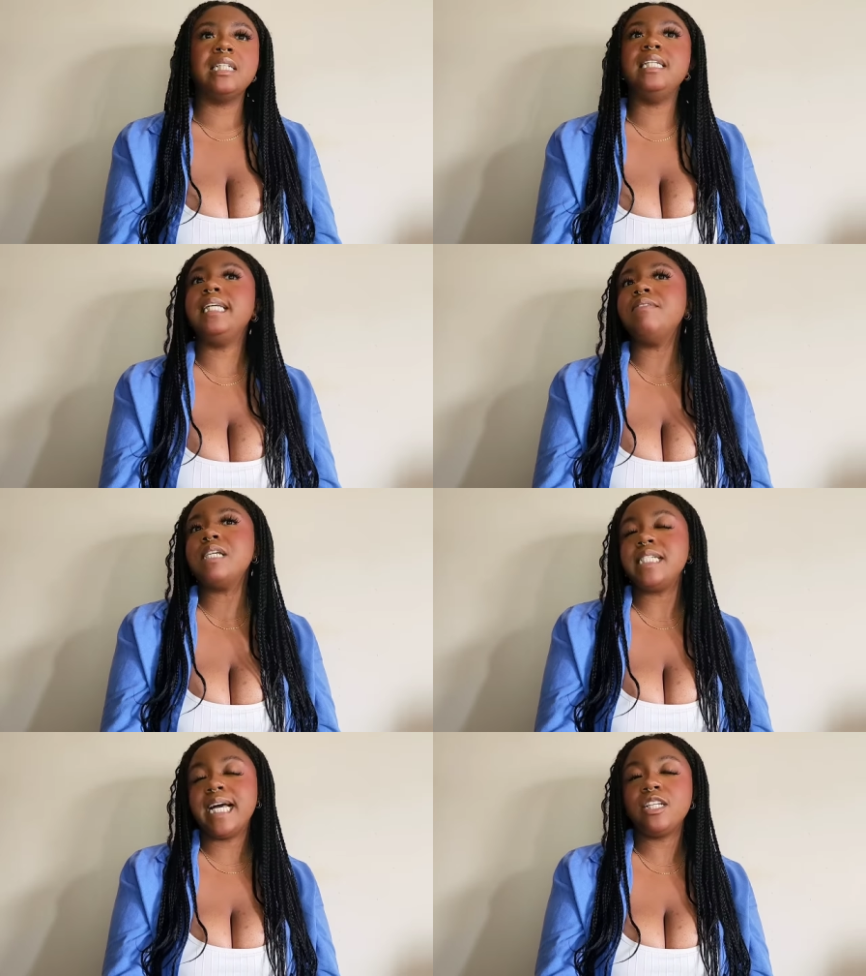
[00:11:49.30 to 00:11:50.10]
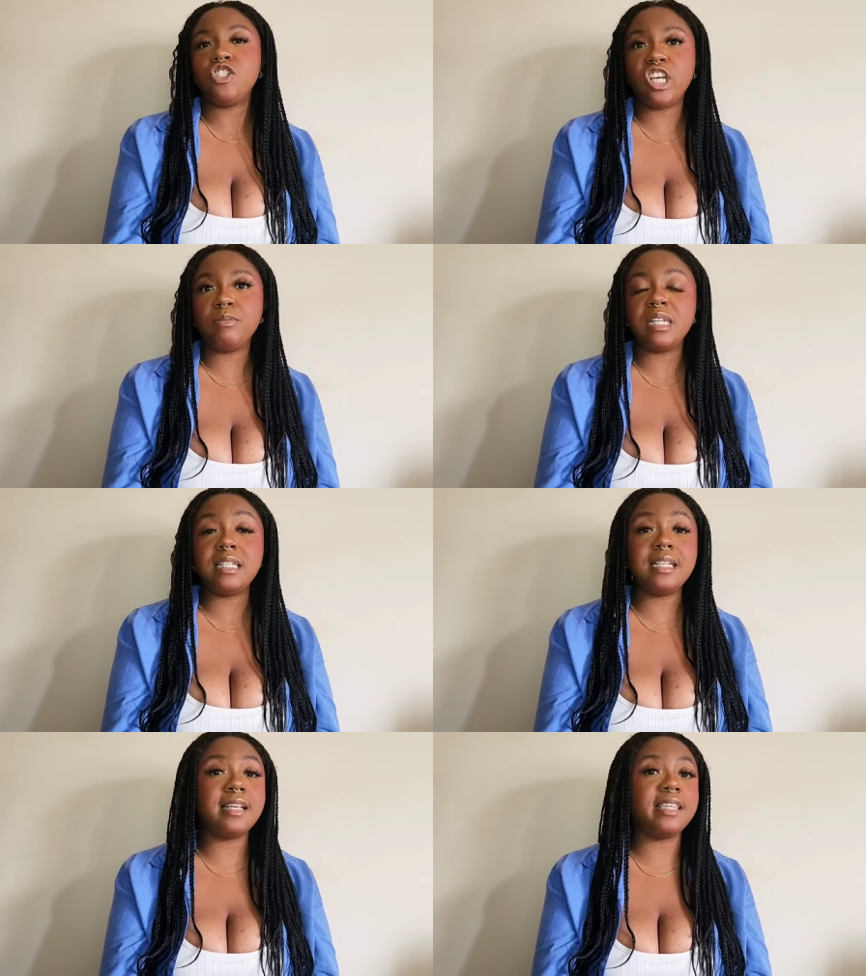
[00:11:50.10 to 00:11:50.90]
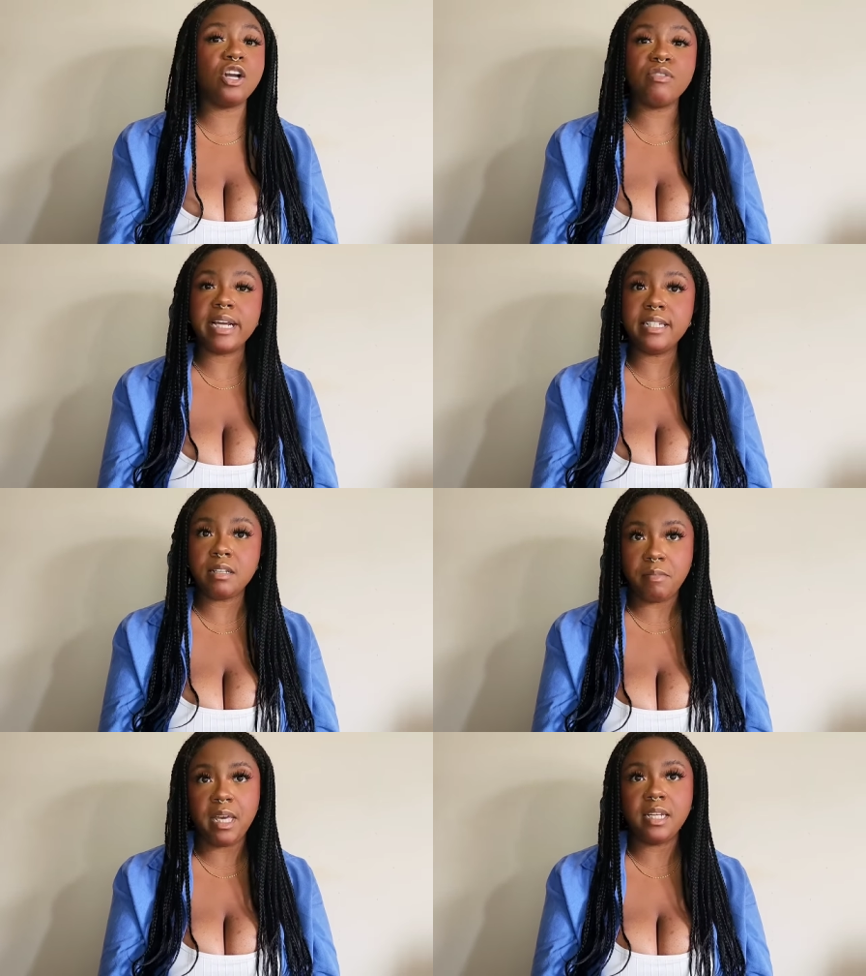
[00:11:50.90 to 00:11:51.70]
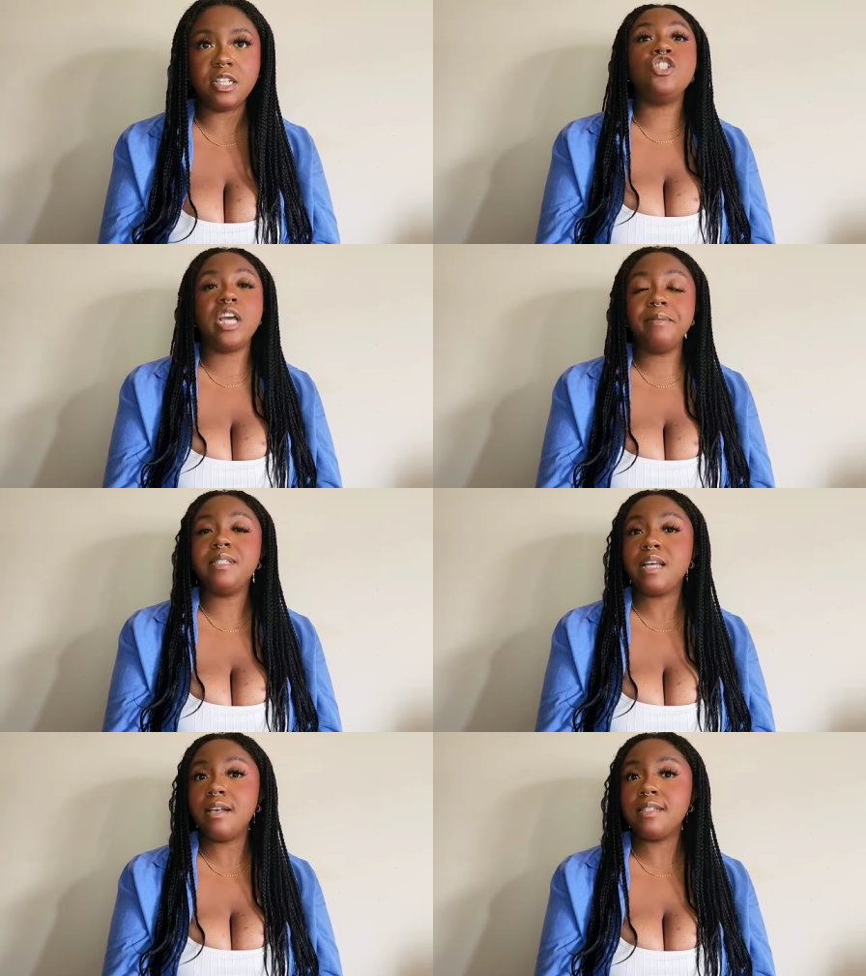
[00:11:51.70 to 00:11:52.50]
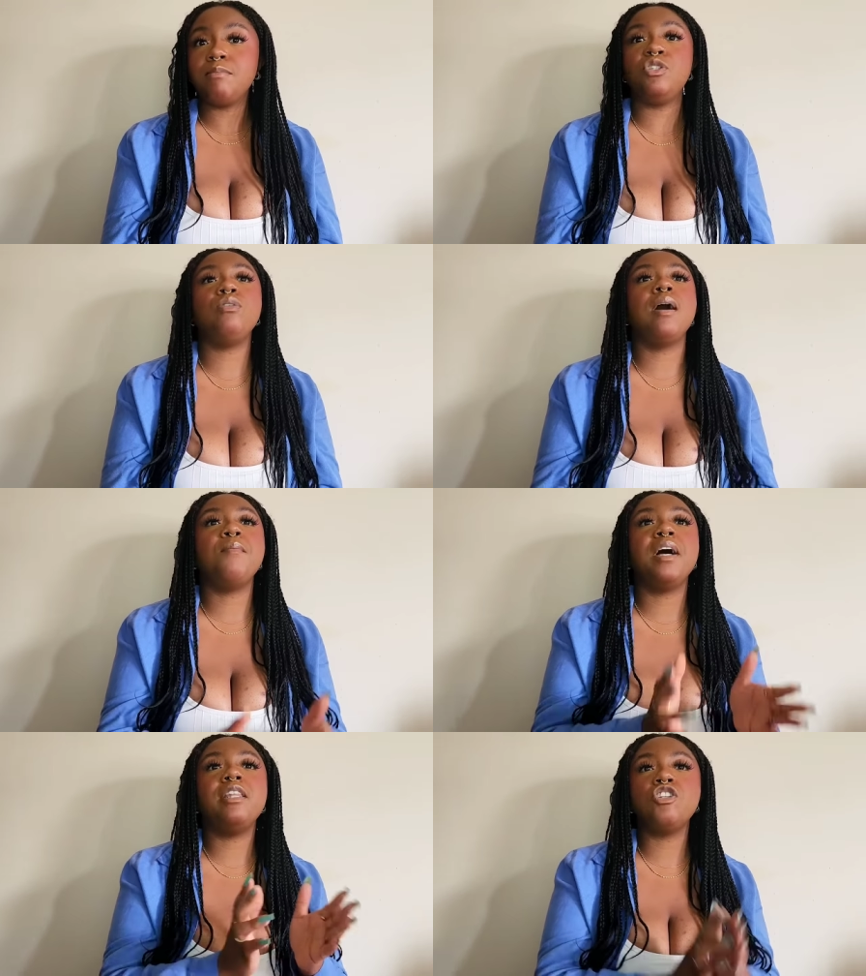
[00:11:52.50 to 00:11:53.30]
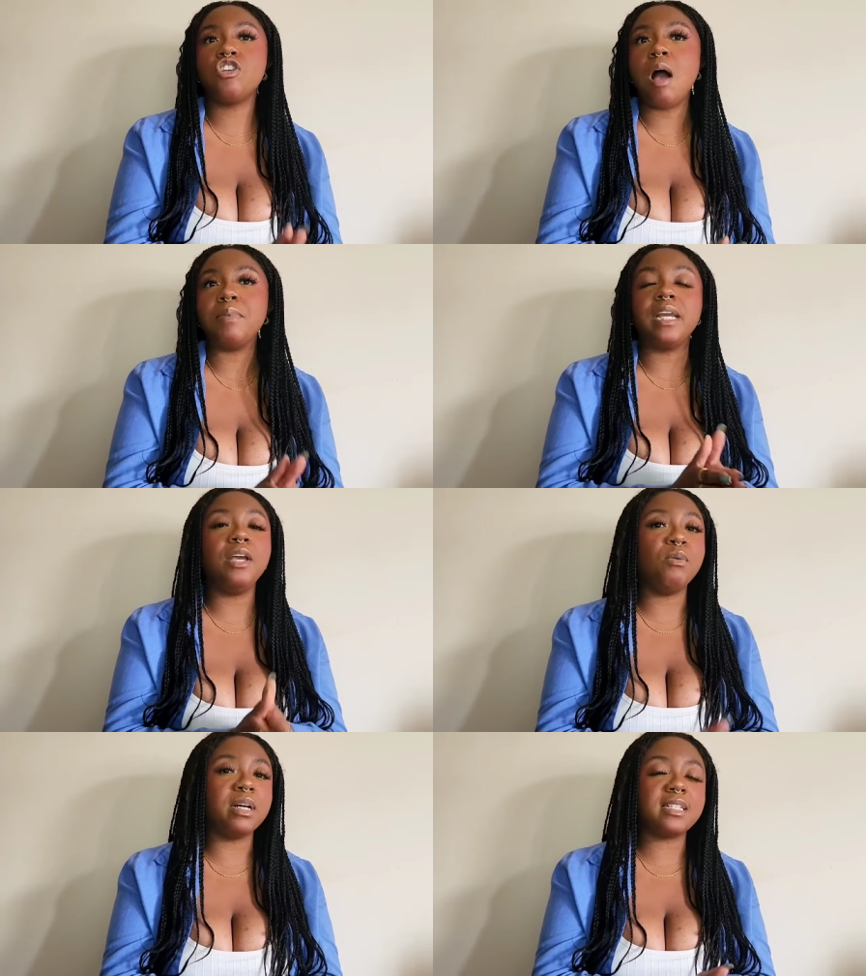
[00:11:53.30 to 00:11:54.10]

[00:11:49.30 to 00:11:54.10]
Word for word: Nathan then texts James and says that they're ready to meet. James tells them to come by the shop that he works